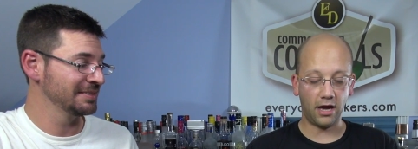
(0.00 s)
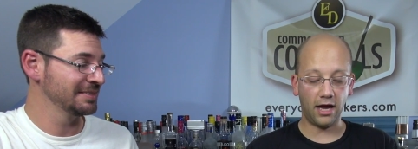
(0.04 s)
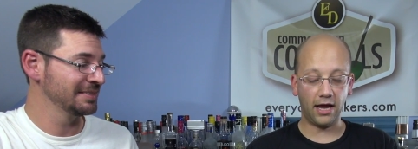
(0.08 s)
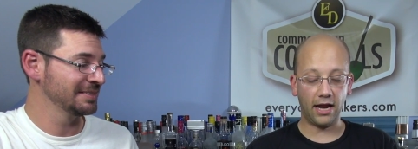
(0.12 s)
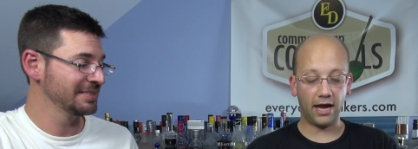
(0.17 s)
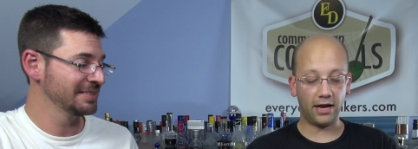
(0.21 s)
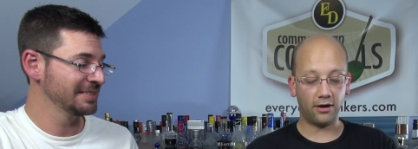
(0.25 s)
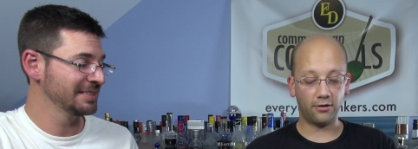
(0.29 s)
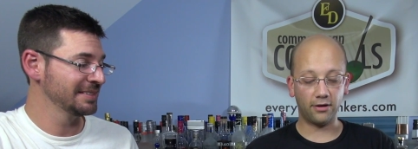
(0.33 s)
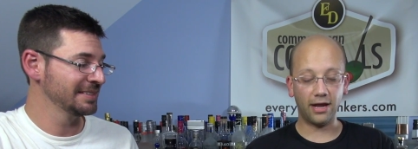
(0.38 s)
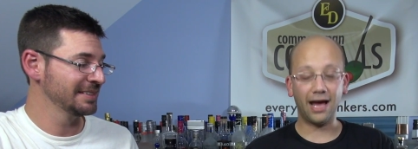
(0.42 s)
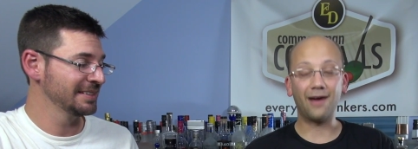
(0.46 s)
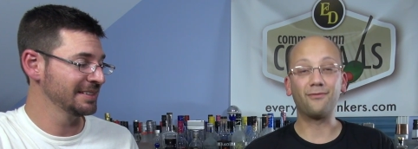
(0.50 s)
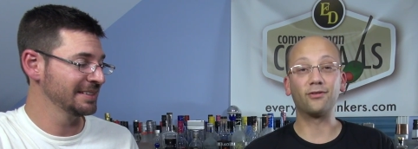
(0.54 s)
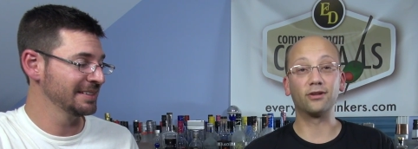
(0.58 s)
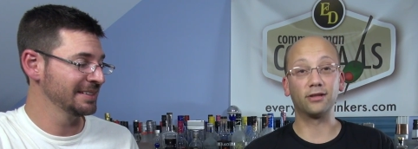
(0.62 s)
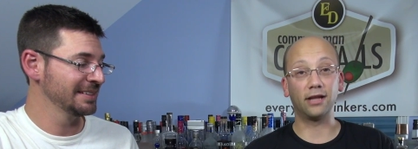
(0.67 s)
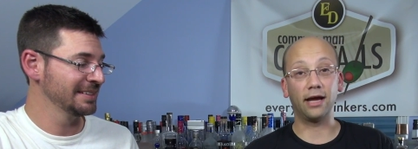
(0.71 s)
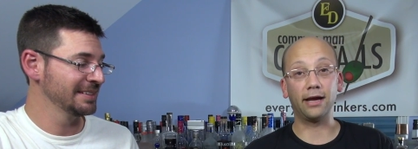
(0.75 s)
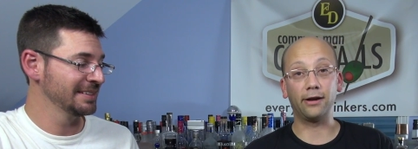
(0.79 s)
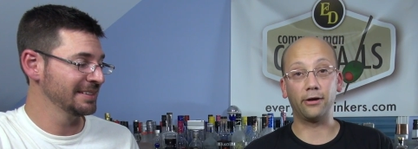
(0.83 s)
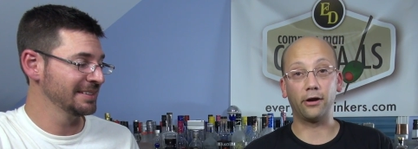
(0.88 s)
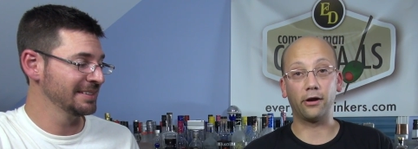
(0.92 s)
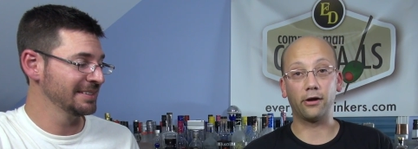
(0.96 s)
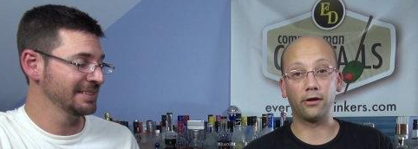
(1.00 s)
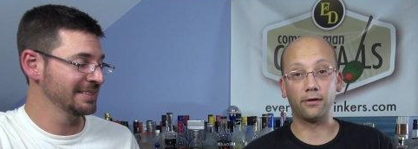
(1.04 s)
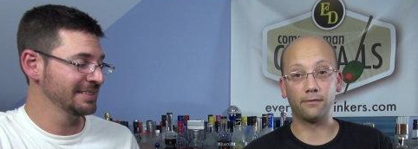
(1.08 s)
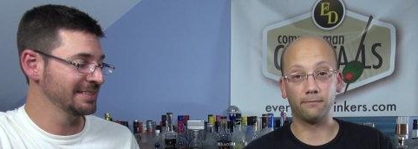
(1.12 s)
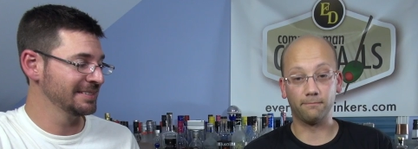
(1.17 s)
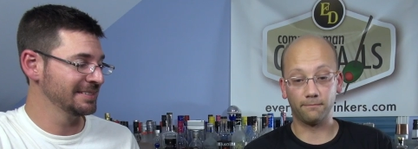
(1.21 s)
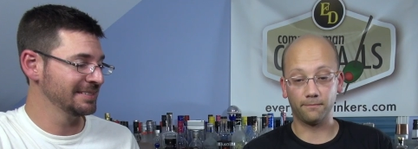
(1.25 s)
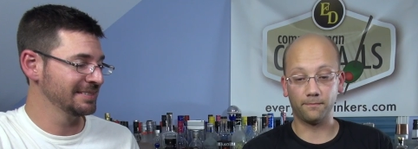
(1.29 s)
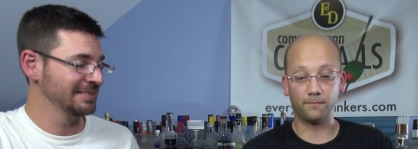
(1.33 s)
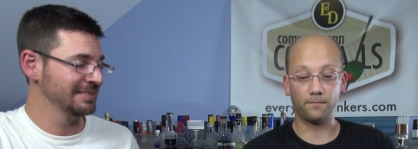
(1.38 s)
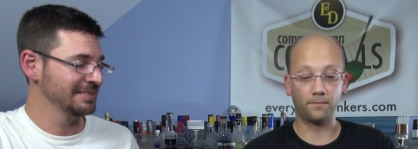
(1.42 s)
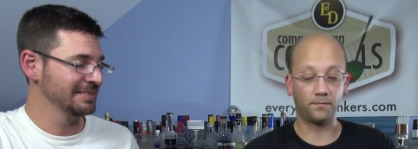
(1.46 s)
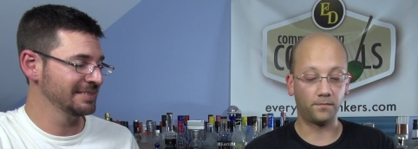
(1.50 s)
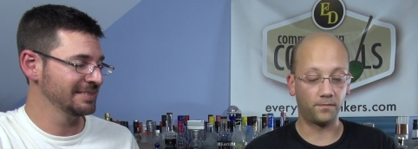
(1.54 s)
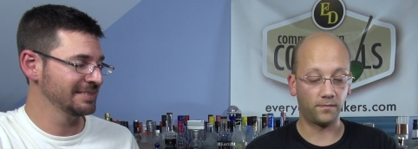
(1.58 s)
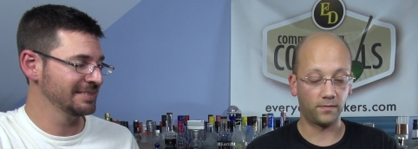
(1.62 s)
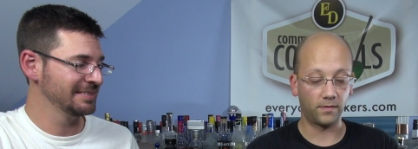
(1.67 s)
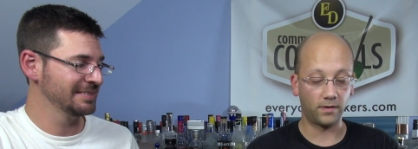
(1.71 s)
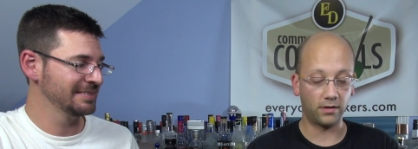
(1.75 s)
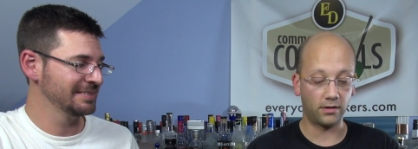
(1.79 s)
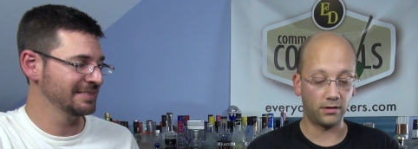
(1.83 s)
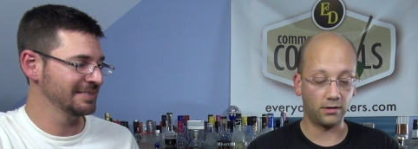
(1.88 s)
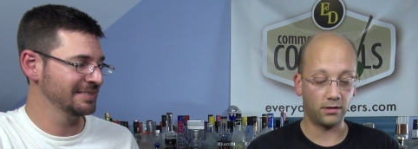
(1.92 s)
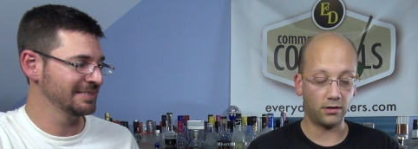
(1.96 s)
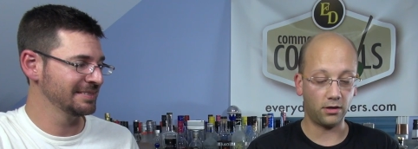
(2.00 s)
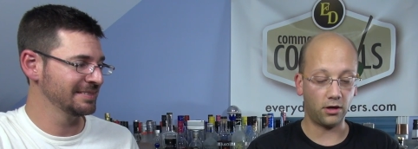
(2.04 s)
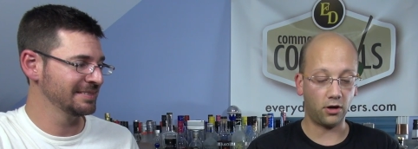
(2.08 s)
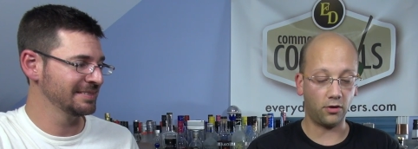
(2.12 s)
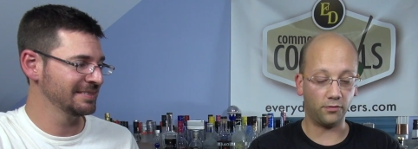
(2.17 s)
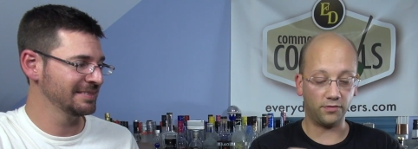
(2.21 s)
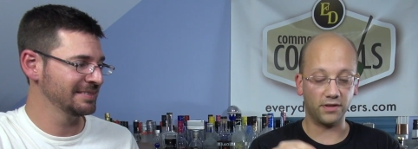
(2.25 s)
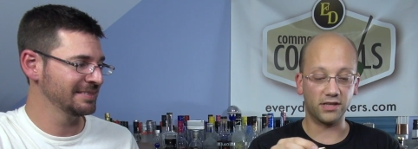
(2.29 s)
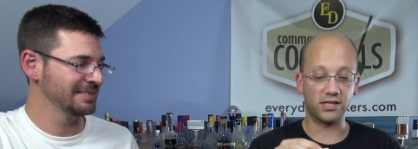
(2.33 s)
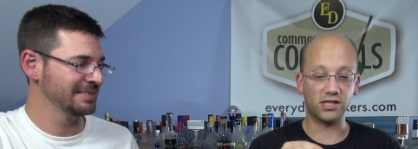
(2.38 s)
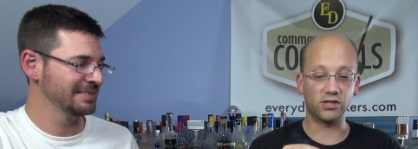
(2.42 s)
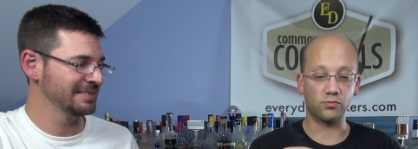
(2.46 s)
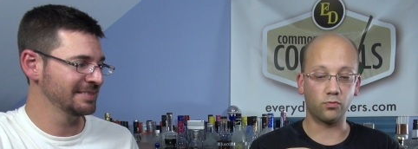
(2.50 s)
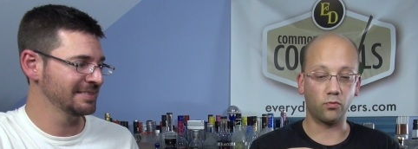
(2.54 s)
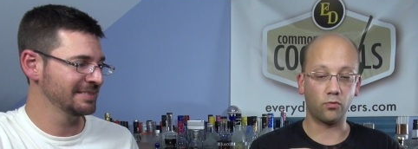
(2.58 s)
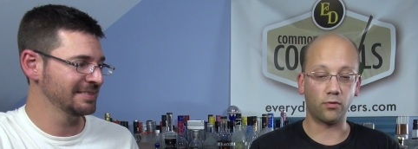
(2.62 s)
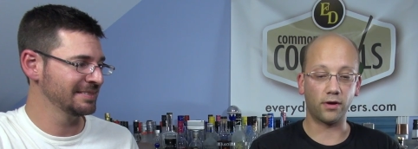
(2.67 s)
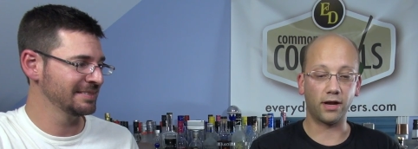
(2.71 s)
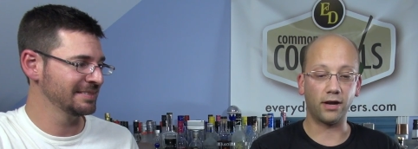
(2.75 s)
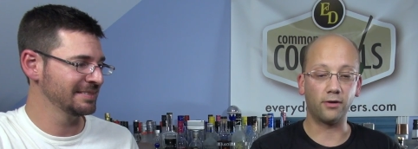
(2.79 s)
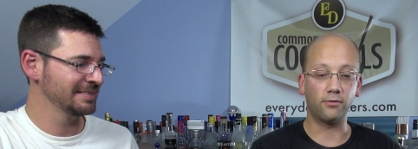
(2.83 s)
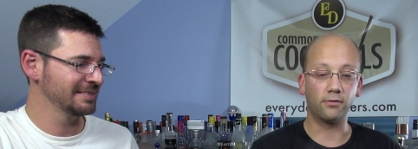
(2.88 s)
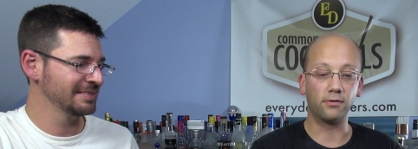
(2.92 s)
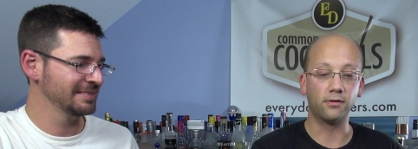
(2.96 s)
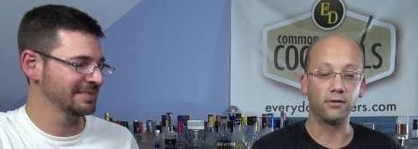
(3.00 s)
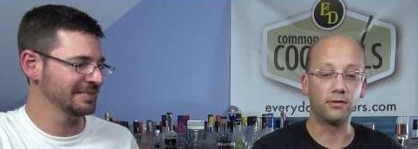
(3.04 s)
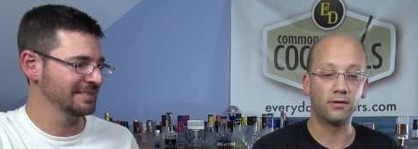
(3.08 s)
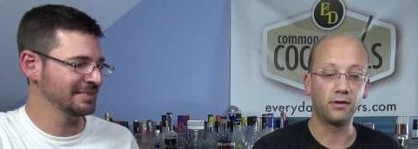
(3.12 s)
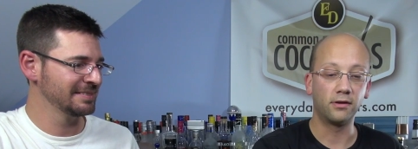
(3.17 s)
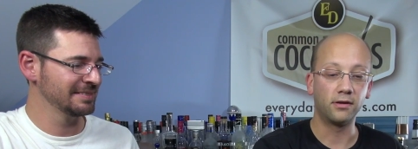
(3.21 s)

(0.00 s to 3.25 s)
Speaker 1: And I don't have a lighter. Oh, this is worn out.